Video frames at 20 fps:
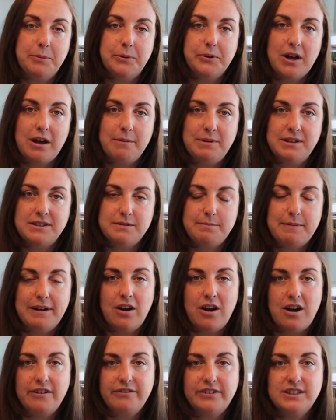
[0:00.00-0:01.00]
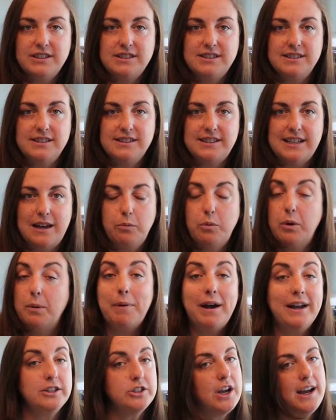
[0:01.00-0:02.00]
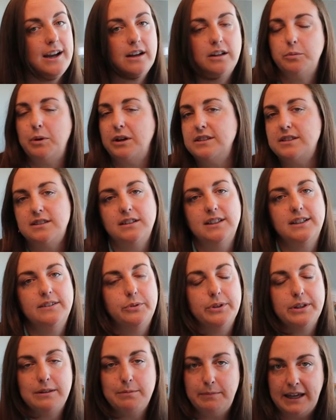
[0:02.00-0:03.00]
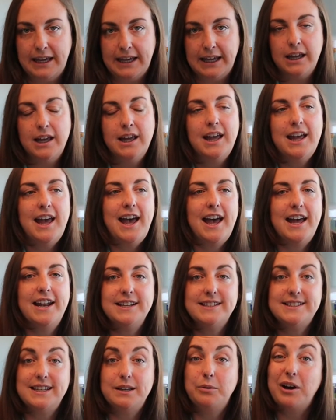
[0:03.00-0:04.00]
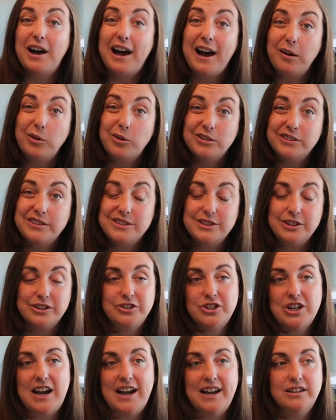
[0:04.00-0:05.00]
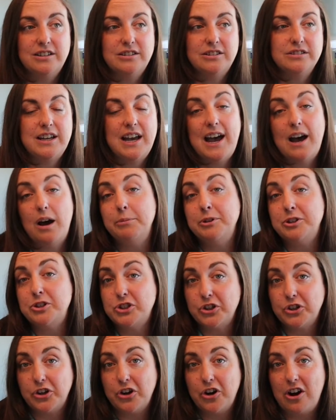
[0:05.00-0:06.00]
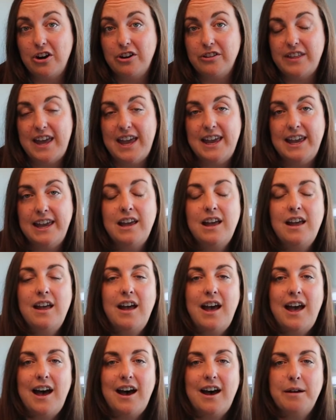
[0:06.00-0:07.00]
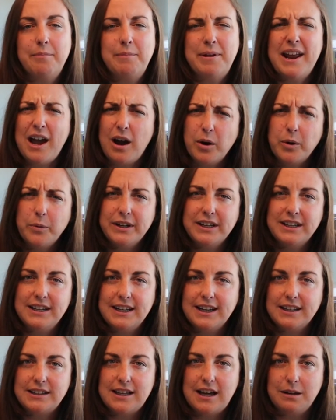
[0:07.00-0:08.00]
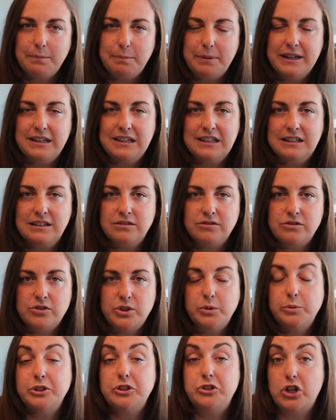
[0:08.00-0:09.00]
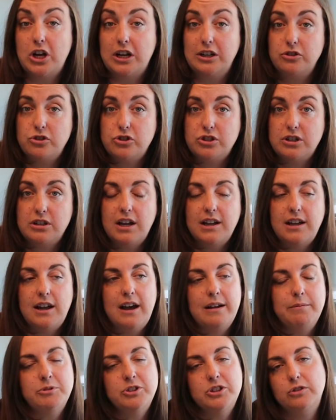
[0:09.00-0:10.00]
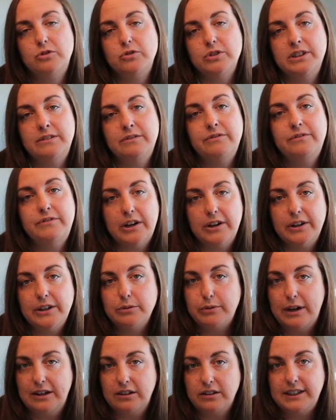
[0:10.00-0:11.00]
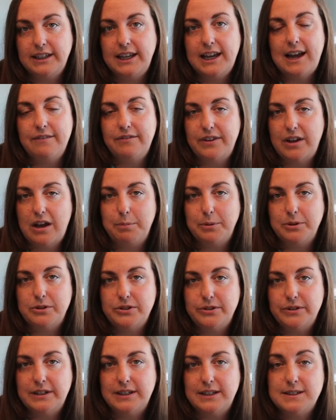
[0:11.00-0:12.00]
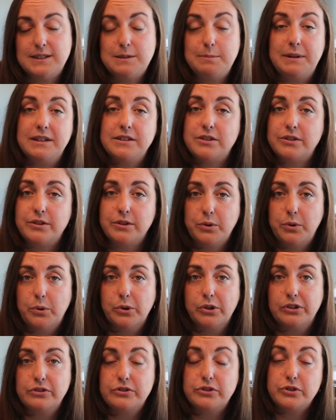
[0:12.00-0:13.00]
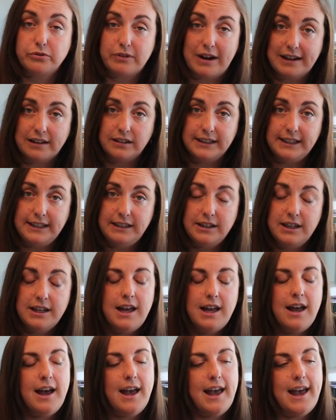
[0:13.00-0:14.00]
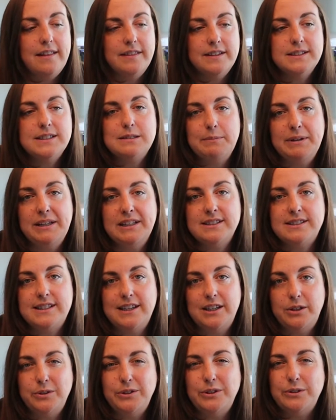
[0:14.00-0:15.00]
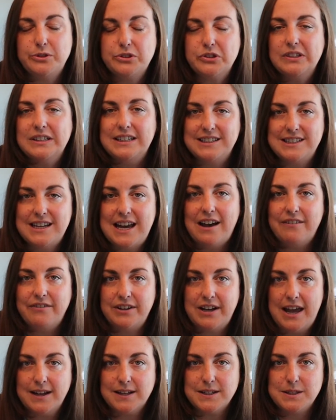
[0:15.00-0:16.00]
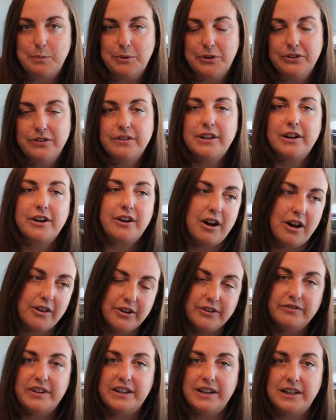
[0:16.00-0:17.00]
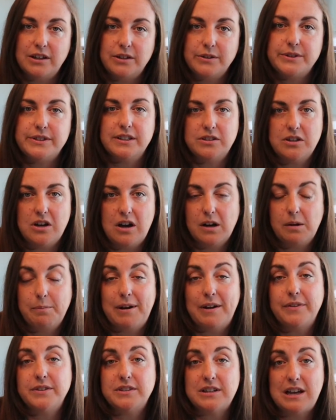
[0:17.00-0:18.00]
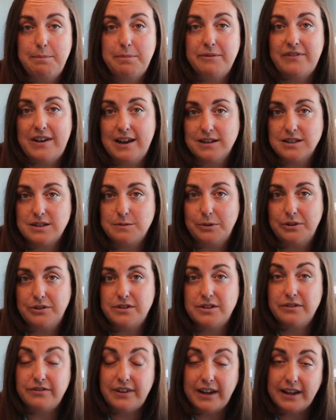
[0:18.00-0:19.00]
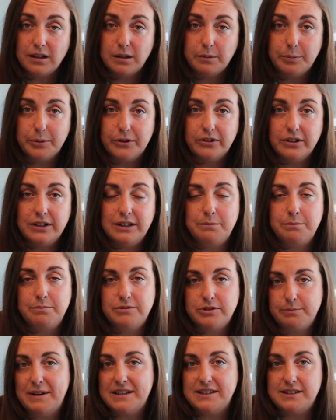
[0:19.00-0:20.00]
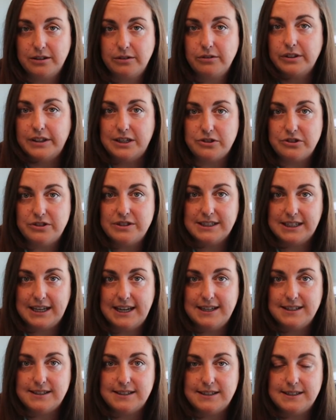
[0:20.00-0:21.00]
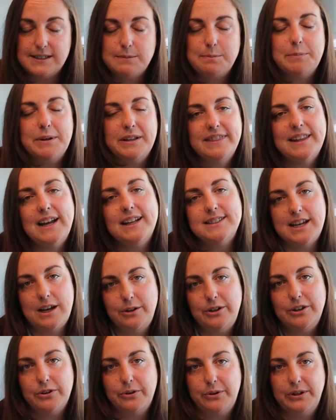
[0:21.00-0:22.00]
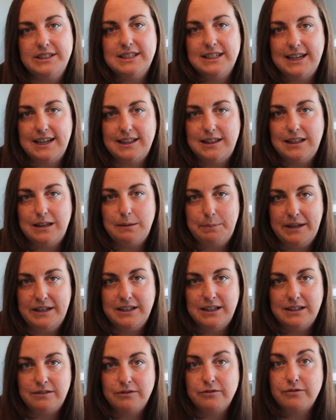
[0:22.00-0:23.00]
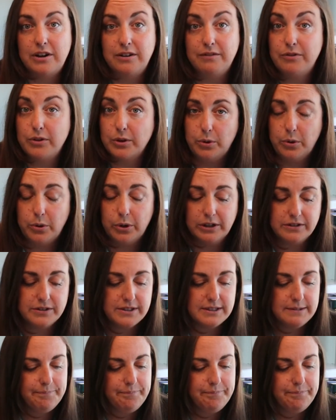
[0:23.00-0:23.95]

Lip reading: come into my office and say, well, my child wants to live with me. And I say, well, how old is your child? How mature are they? And how are we going to get that opinion to a judge? Children very rarely have the opportunity to speak to the court directly. And this means that you usually need to have an expert. There are other videos that talk about the type of experts available in domestic relations cases, but that's how you're going to get the opinion in front of the court.